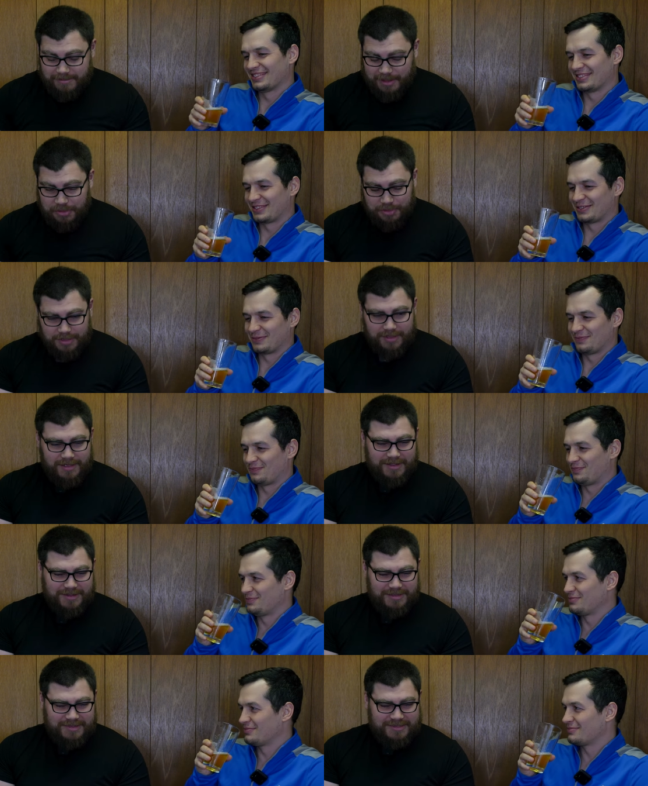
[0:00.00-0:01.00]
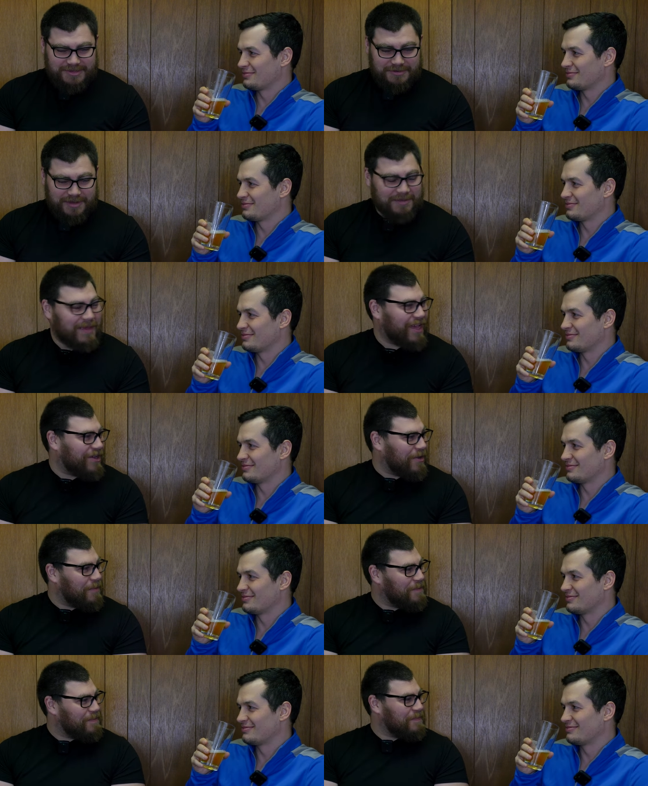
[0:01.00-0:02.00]
Speaker 1: with this cream
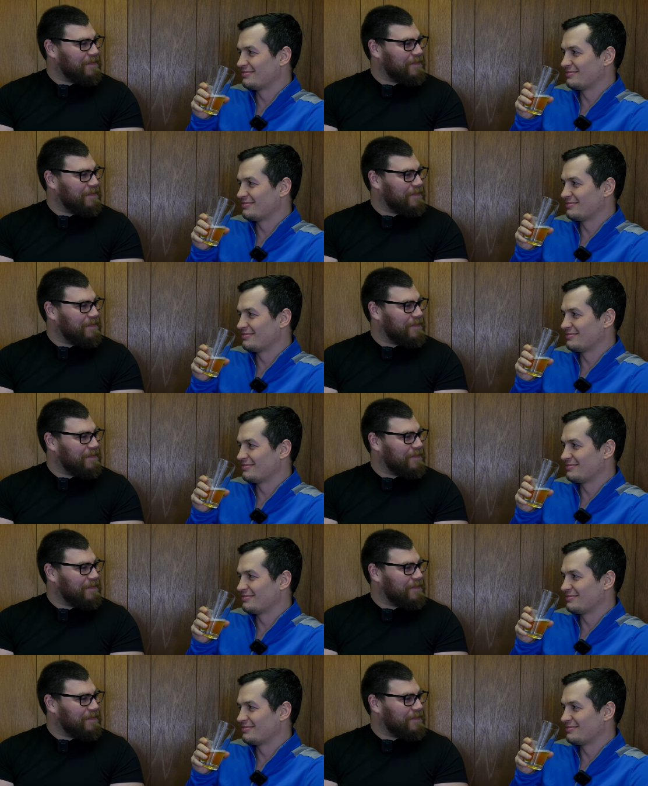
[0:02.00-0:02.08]
ale.